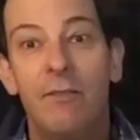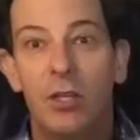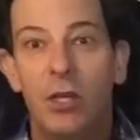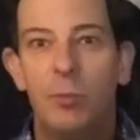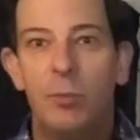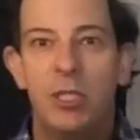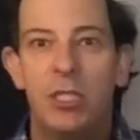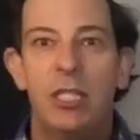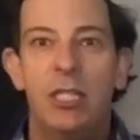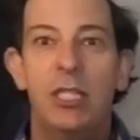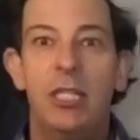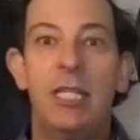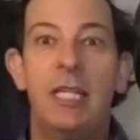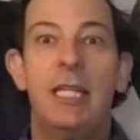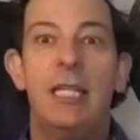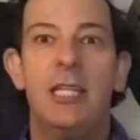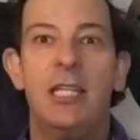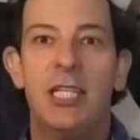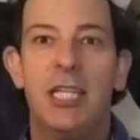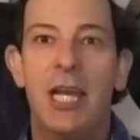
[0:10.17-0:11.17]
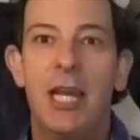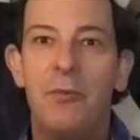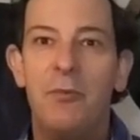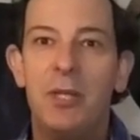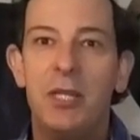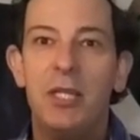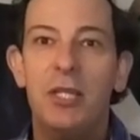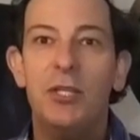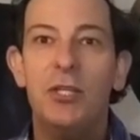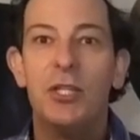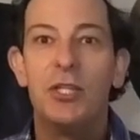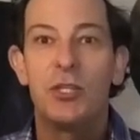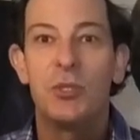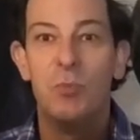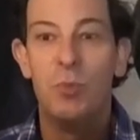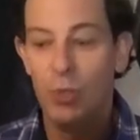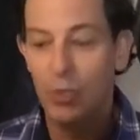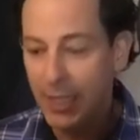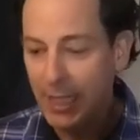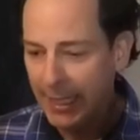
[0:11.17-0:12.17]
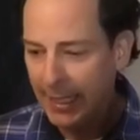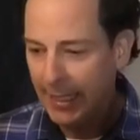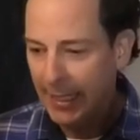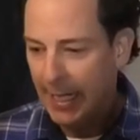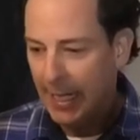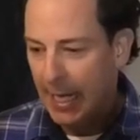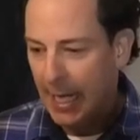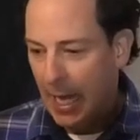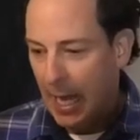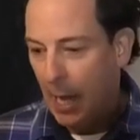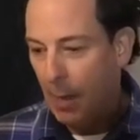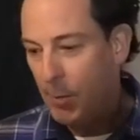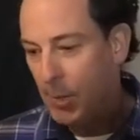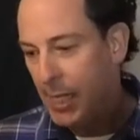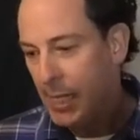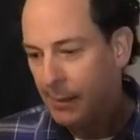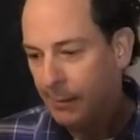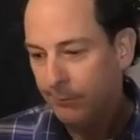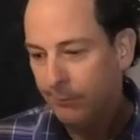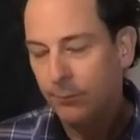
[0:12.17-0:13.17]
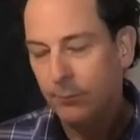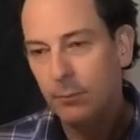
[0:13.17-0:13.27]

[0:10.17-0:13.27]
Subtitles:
opportunity to share with you this morning about,